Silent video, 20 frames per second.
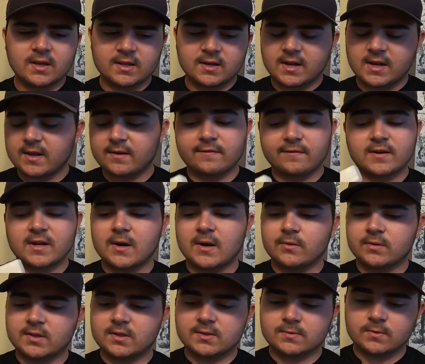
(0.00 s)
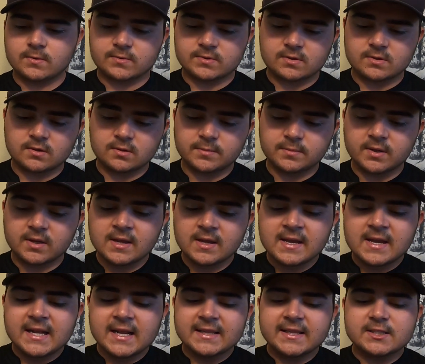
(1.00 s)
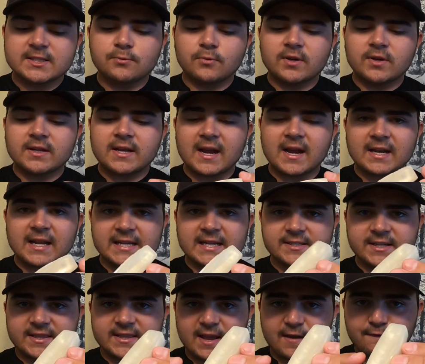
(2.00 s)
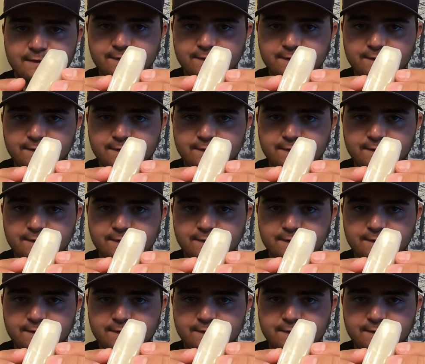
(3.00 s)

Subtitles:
and I forgot what this one was called, but this one kind of has like that